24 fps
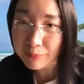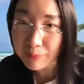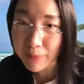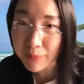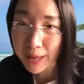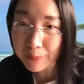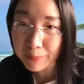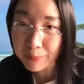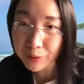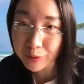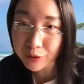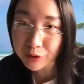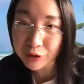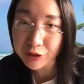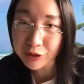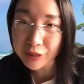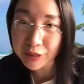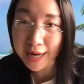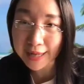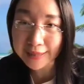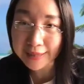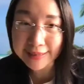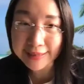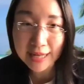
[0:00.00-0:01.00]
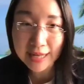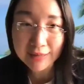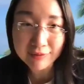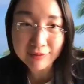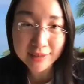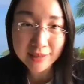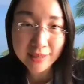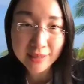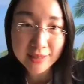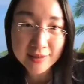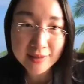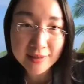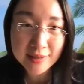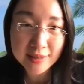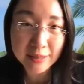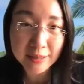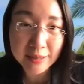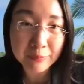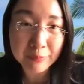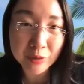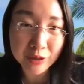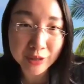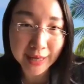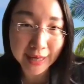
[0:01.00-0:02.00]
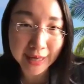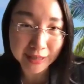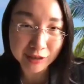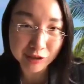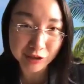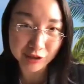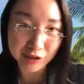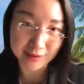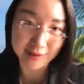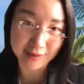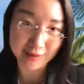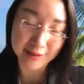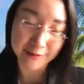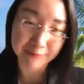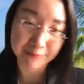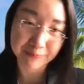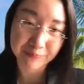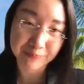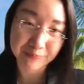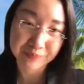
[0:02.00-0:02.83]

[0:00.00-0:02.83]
member and governance communications.